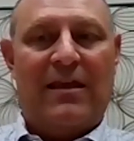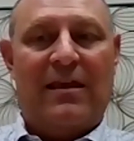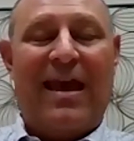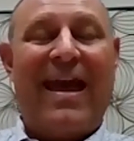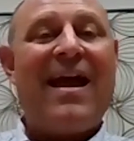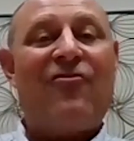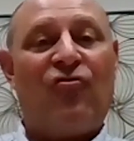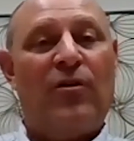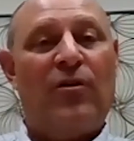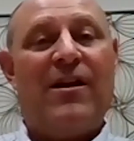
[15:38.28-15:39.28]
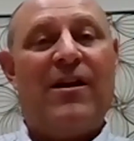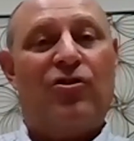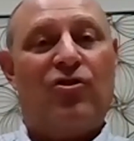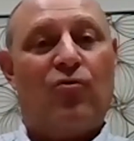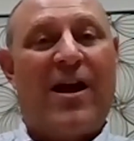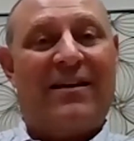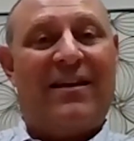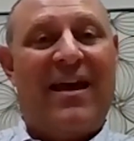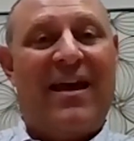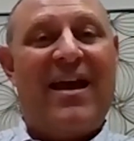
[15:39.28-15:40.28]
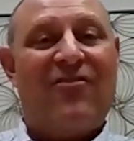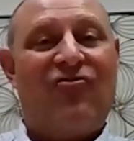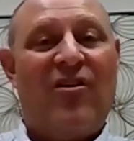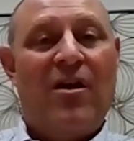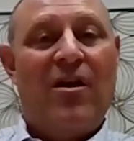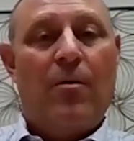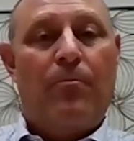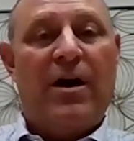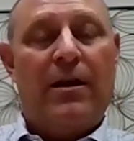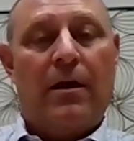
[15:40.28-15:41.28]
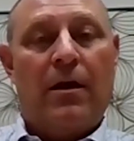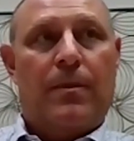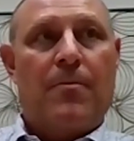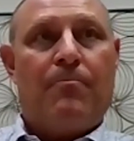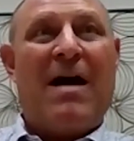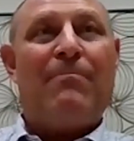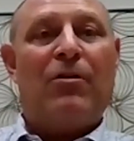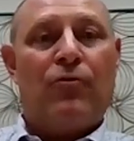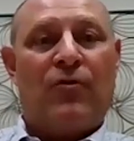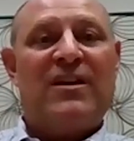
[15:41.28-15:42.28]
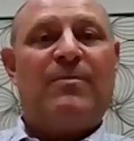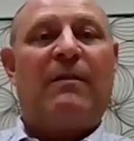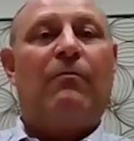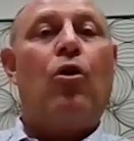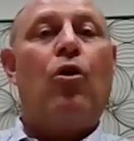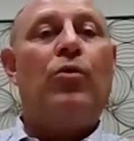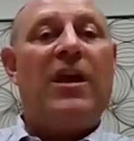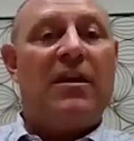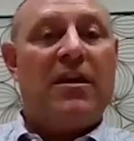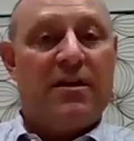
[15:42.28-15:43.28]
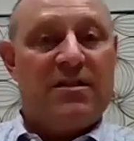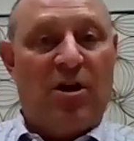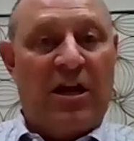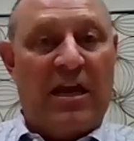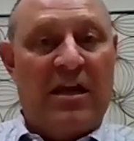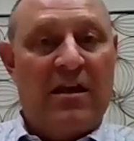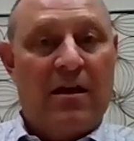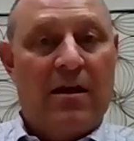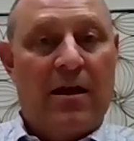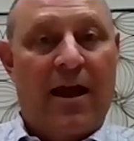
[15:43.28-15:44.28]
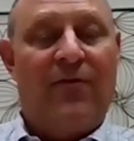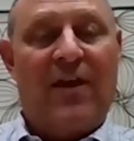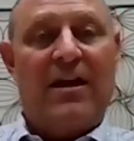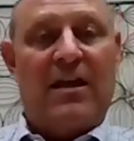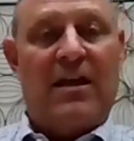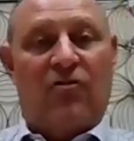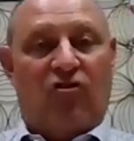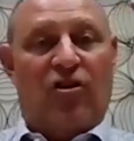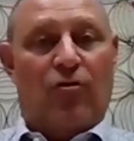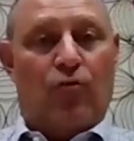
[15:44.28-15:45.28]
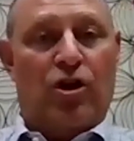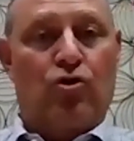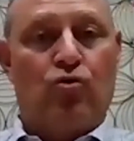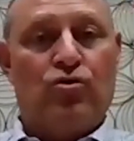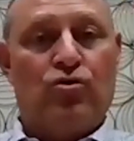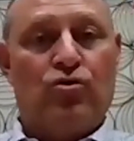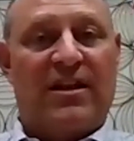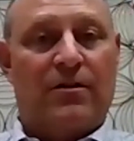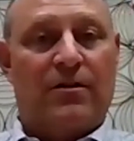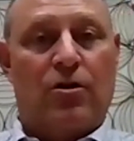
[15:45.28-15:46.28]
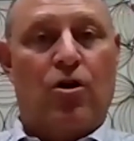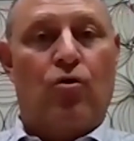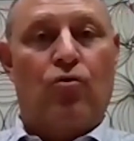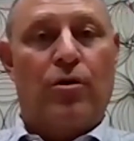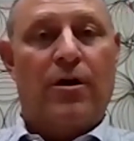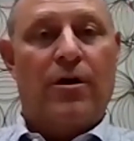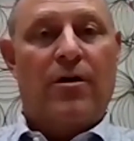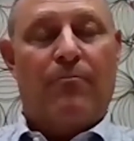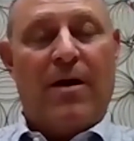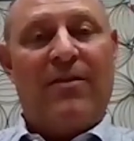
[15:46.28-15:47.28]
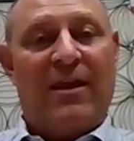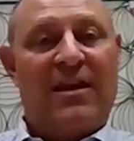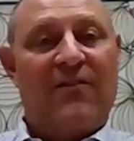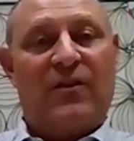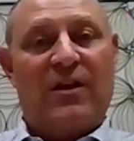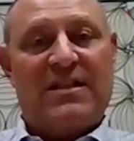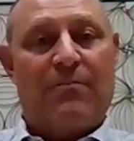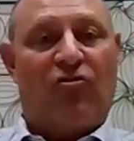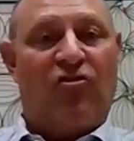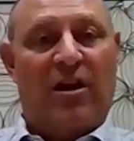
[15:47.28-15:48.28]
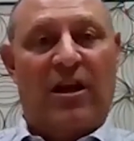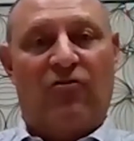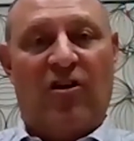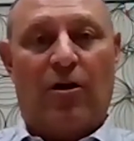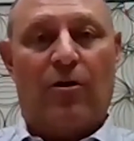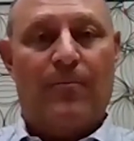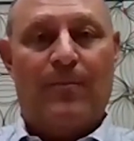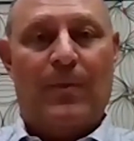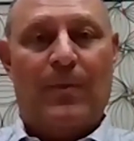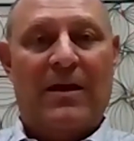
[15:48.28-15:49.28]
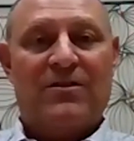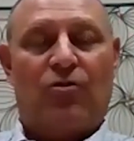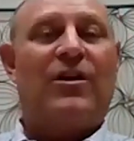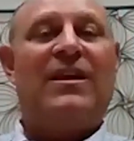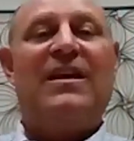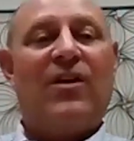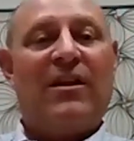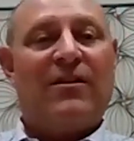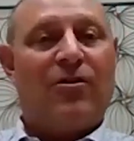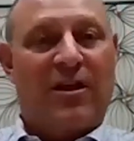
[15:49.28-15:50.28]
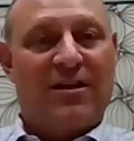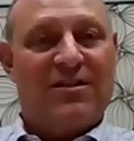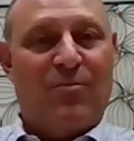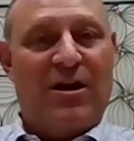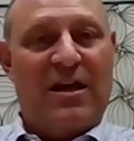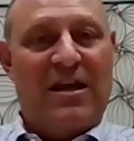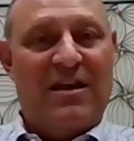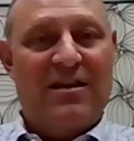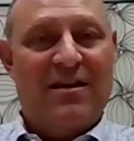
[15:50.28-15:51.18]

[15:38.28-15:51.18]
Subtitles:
cash really aren't direct cash, but the popular thing has been loaning kids money and then each year reducing the loan by the gift exemption each year. So they're giving their kids money,